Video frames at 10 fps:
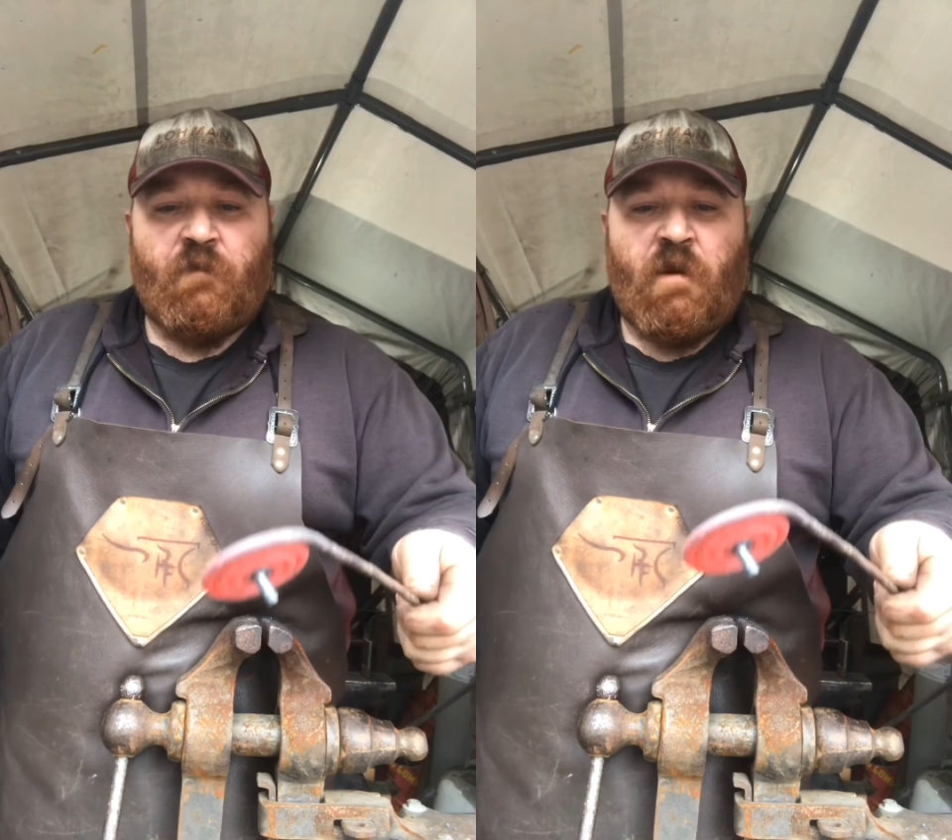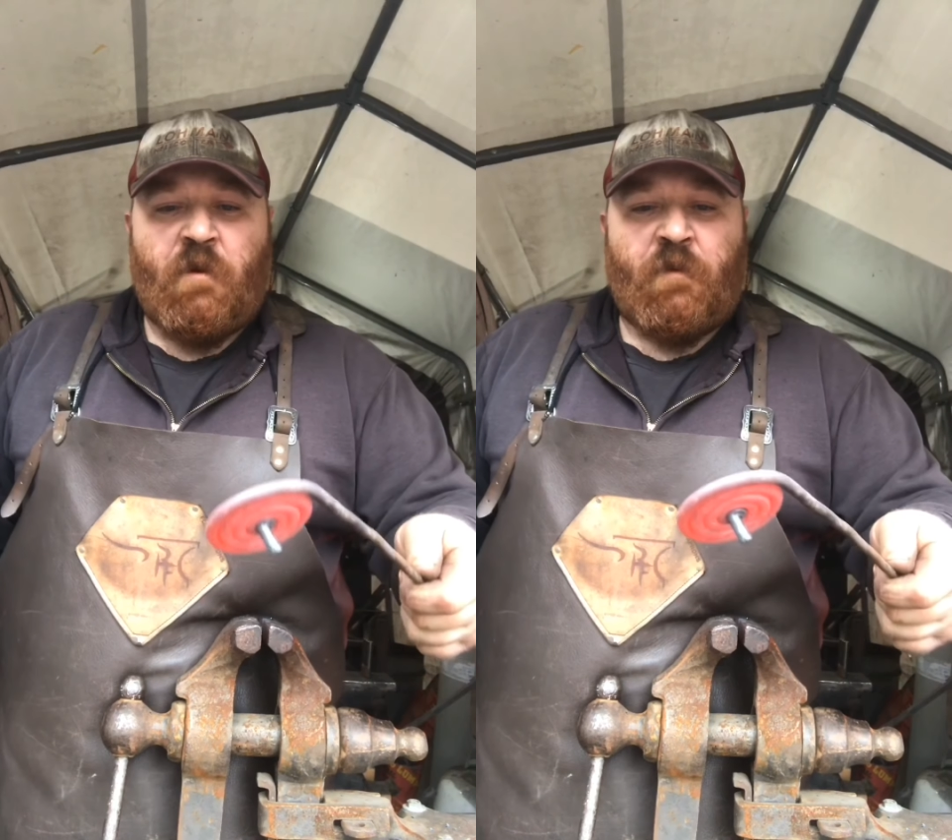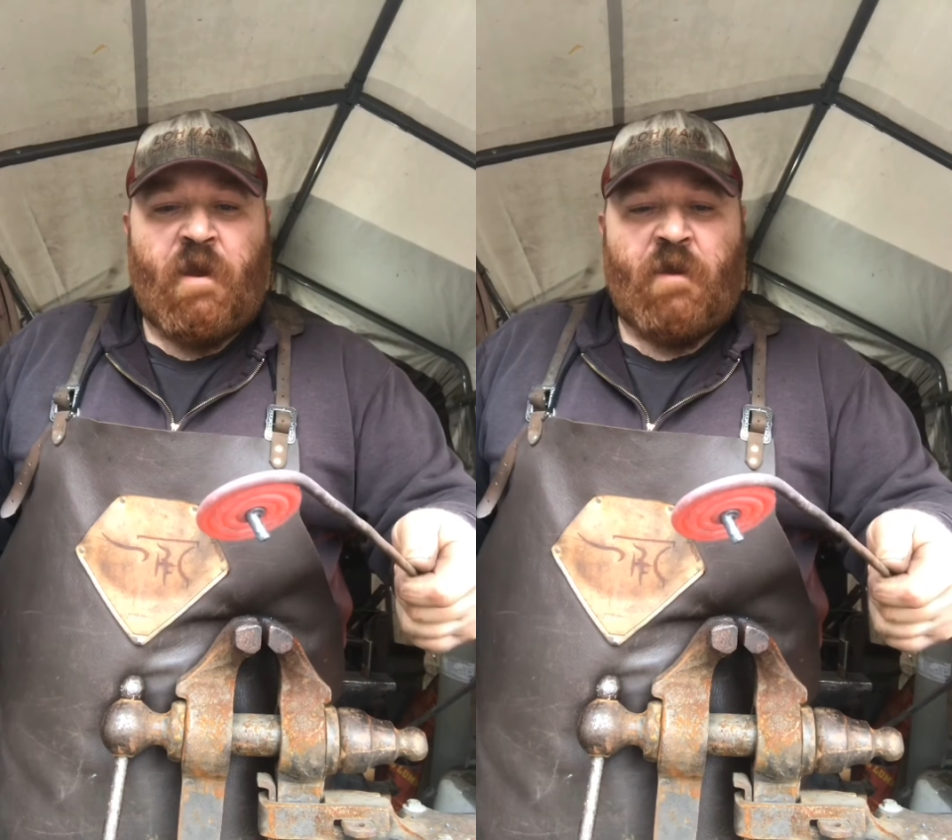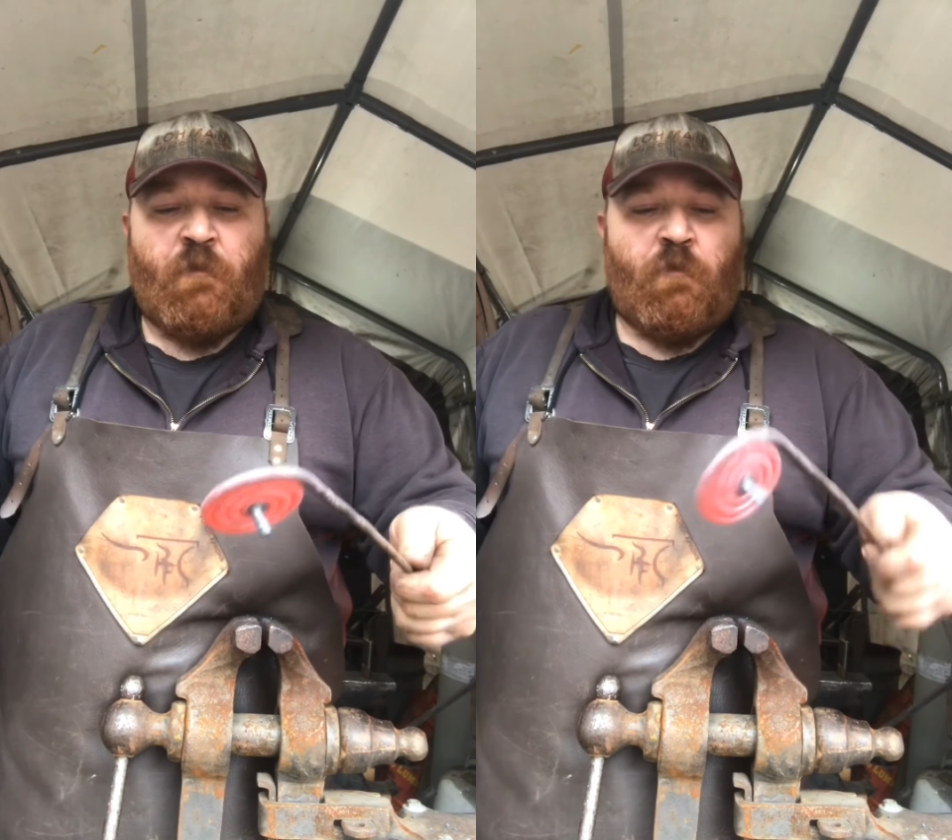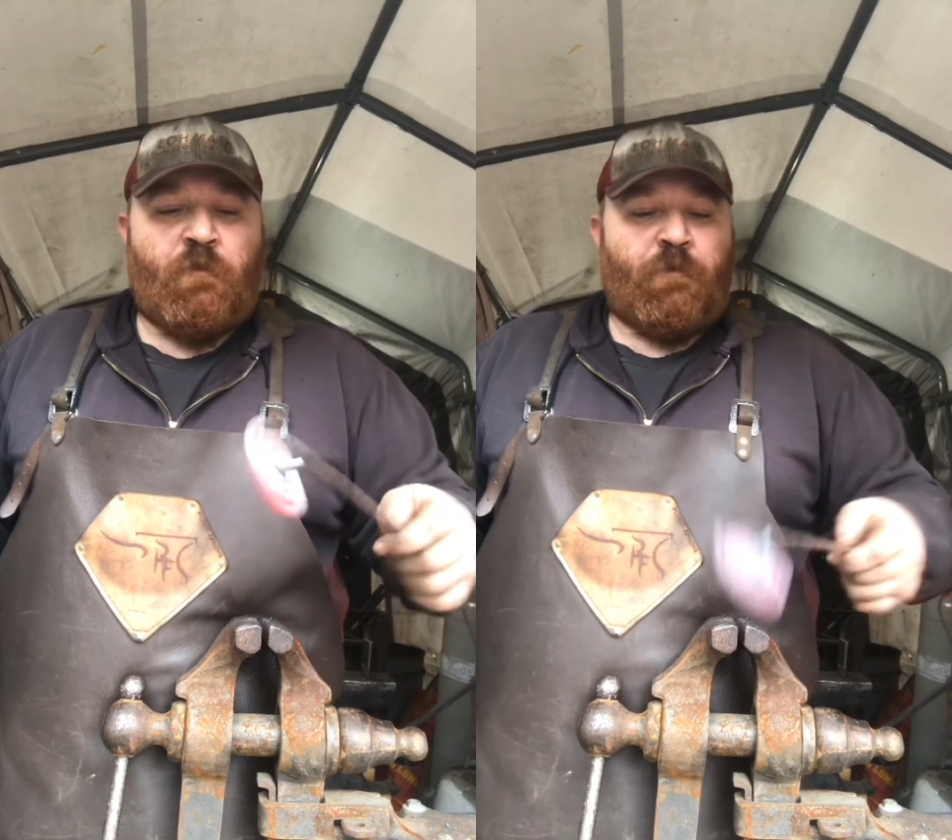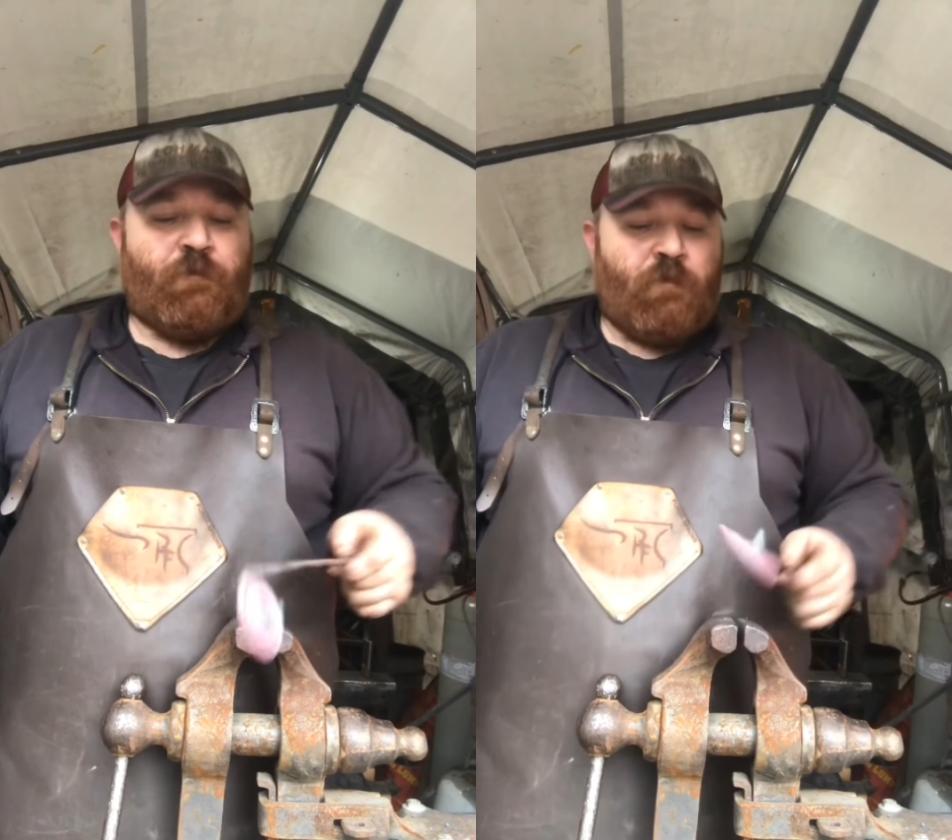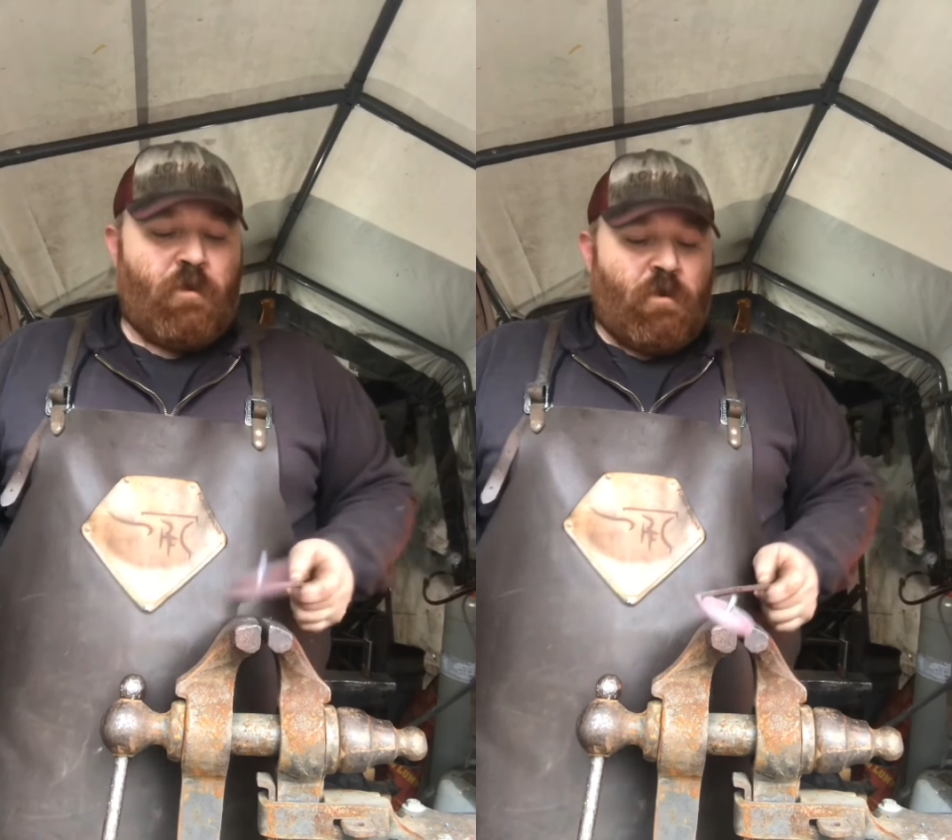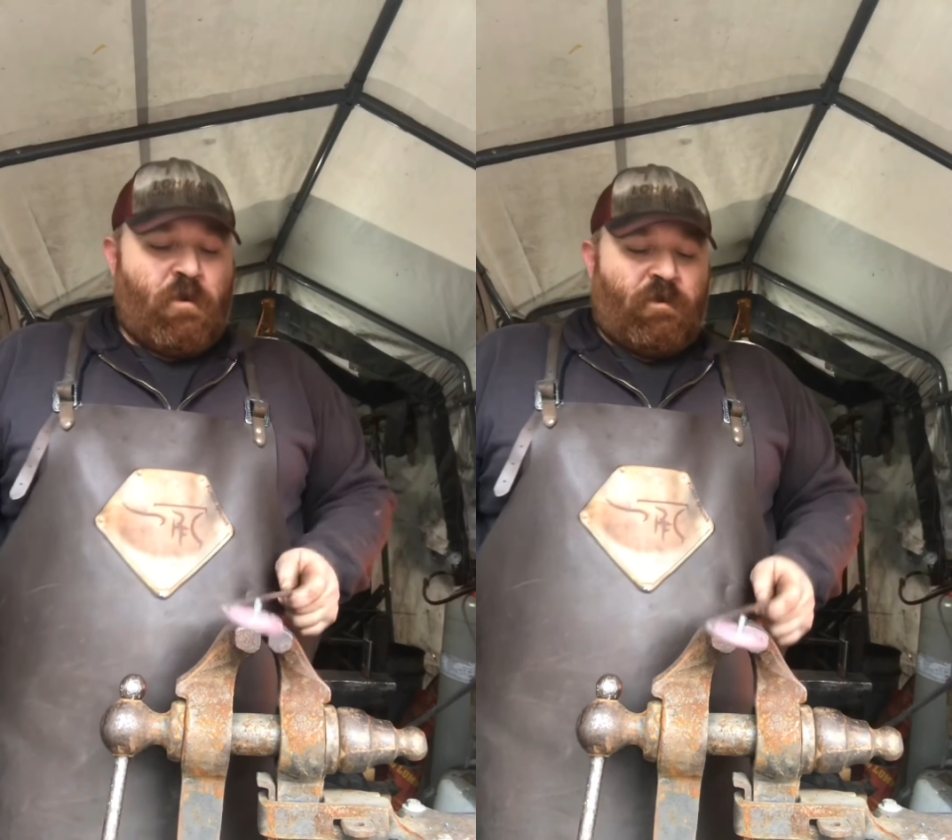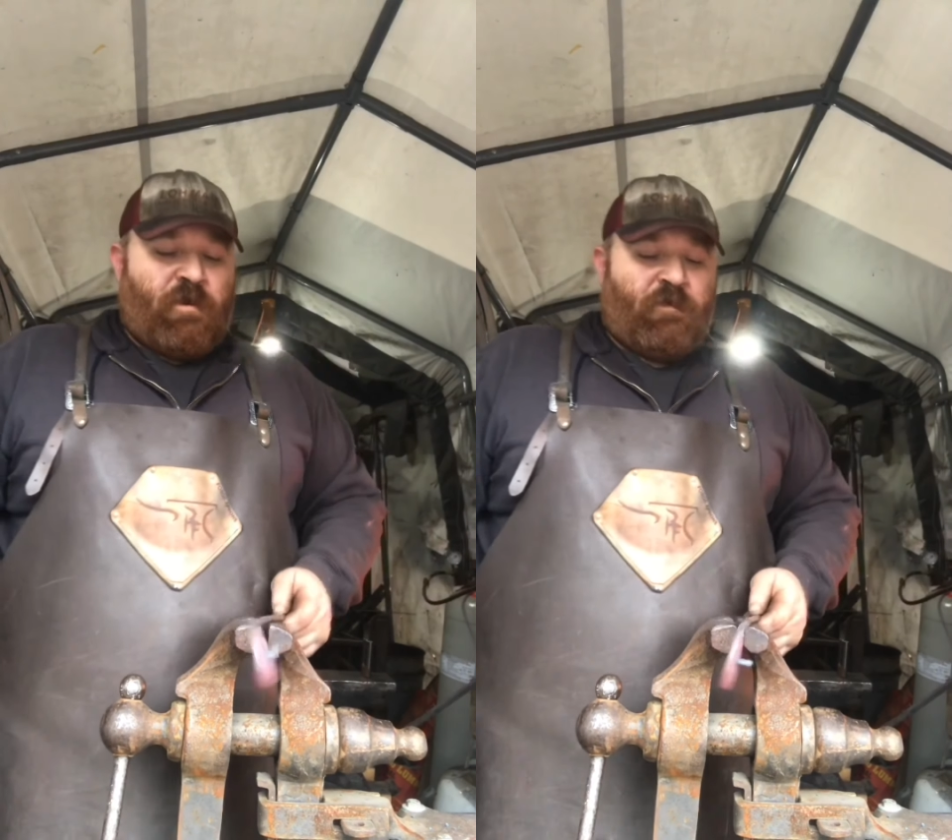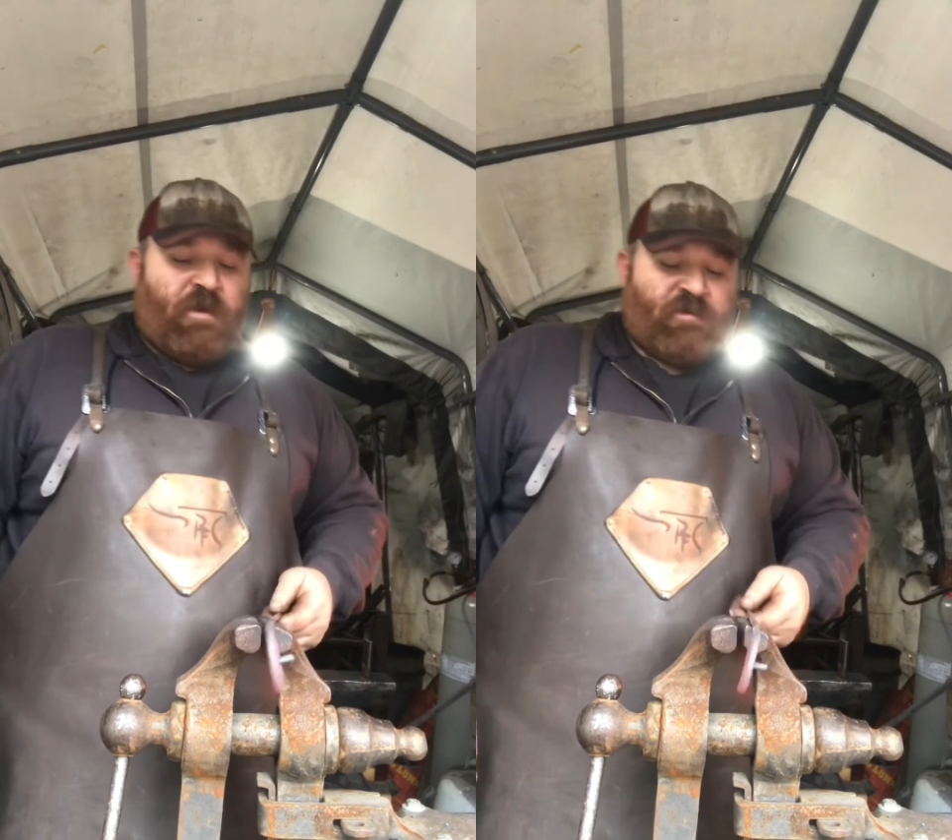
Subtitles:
our candle holder. Now the next